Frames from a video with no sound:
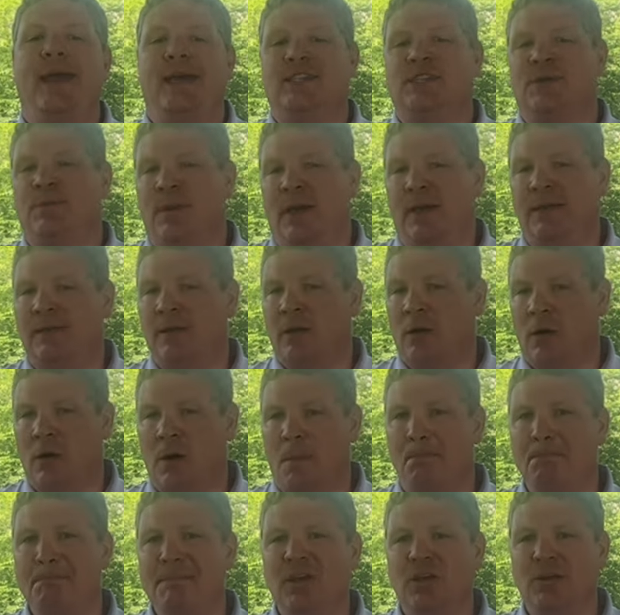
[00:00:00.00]
estimate that on a
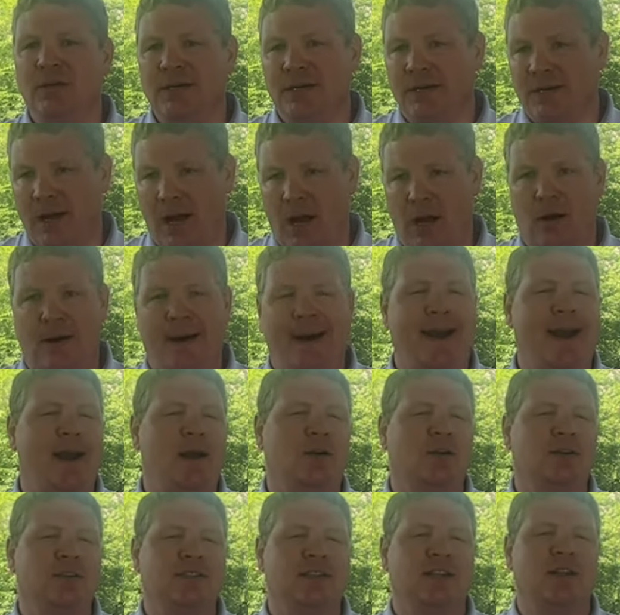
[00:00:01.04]
$1 million
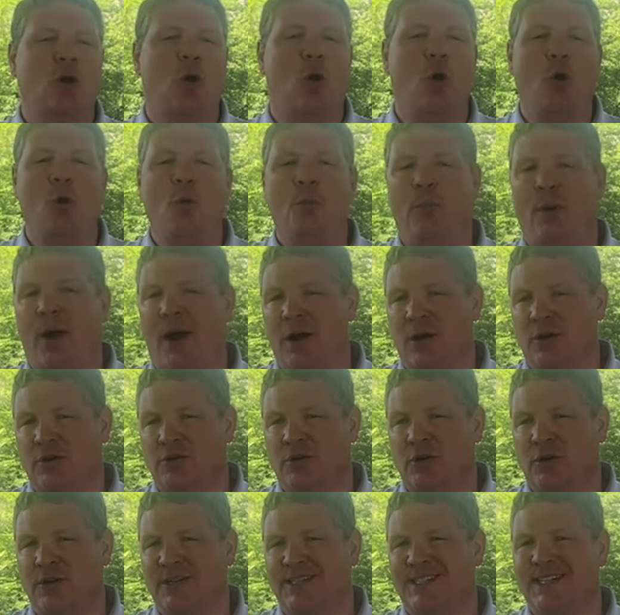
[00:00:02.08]
house, that home
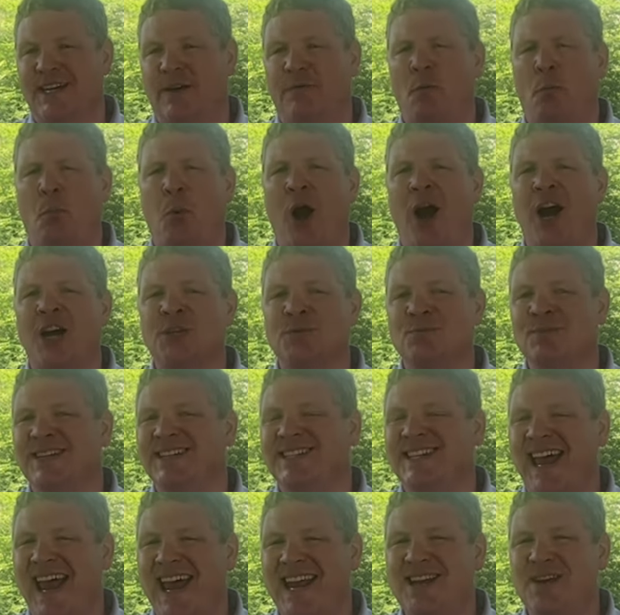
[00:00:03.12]
buyers are going to save approximately
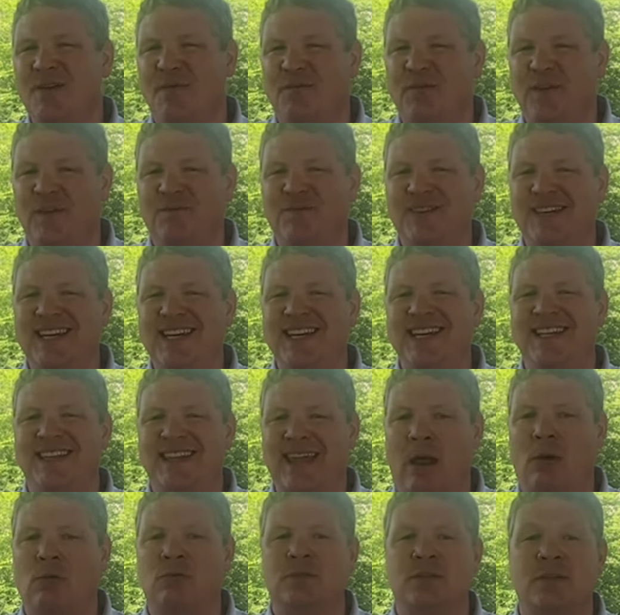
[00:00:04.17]
$10,000 to
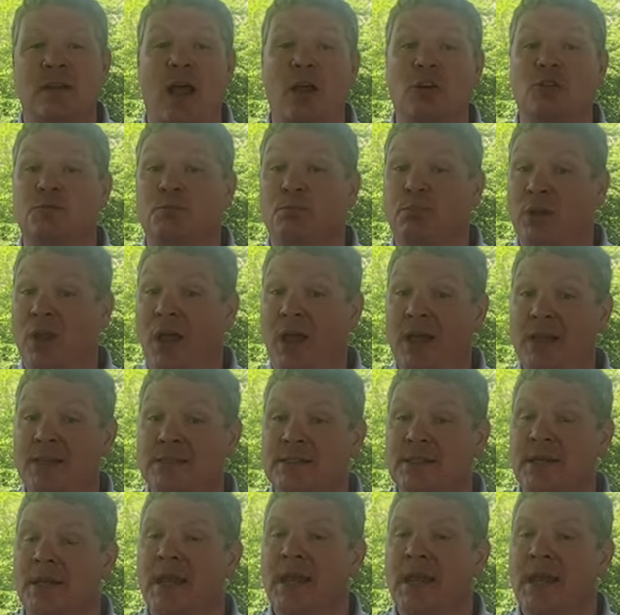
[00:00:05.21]
$15,000. Plus,